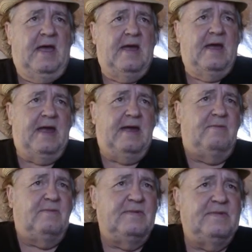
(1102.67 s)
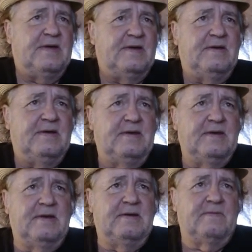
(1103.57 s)
And the
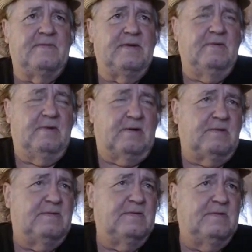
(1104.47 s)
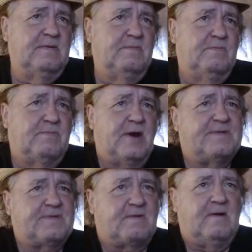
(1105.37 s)
interview or
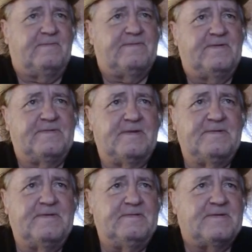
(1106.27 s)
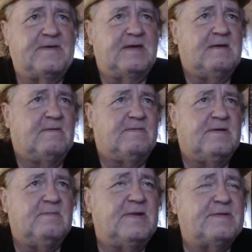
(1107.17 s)
press conference, I shouldn't say
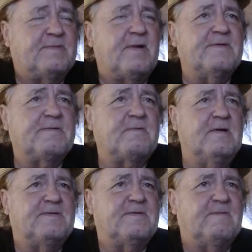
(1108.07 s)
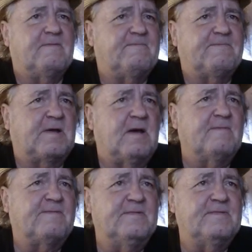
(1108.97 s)
interview, but the press
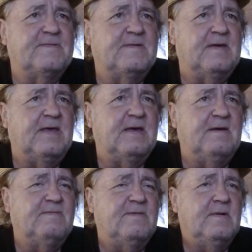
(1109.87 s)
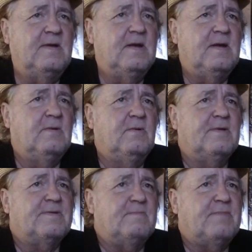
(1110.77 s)
conference he gave
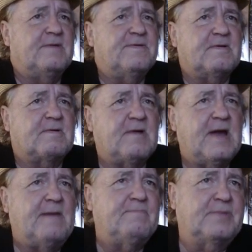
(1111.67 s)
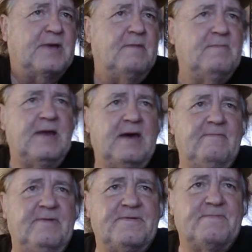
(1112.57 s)
was a bunch of crap coming out
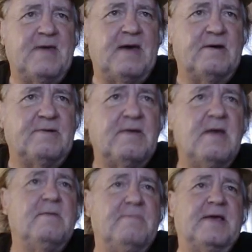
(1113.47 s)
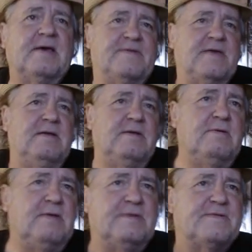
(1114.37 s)
of his mouth because he
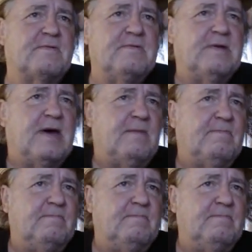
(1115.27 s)
knew he screwed up.